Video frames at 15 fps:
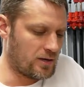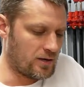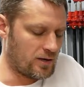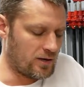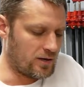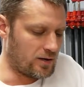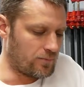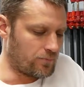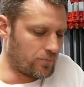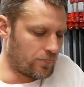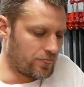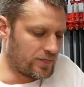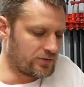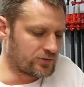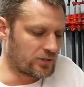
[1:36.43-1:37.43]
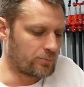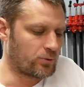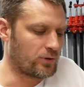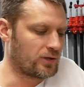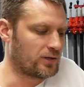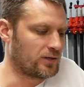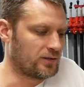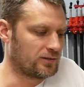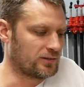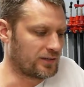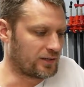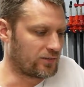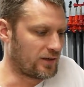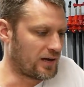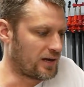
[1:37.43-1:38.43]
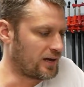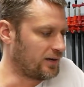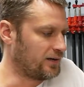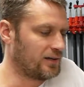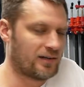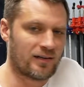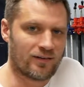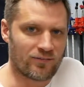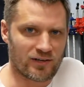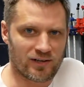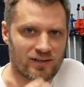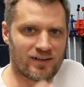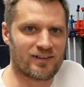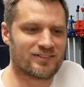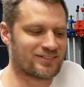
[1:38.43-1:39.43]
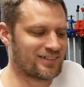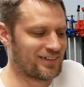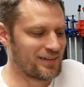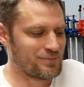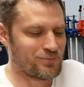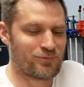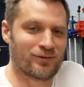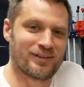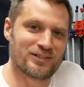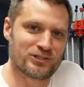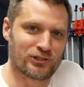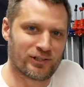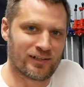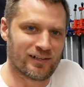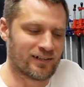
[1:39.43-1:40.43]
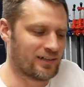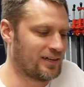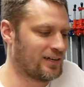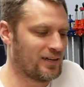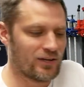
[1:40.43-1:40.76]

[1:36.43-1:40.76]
They start putting it in like that, and then it cuts to them finishing it,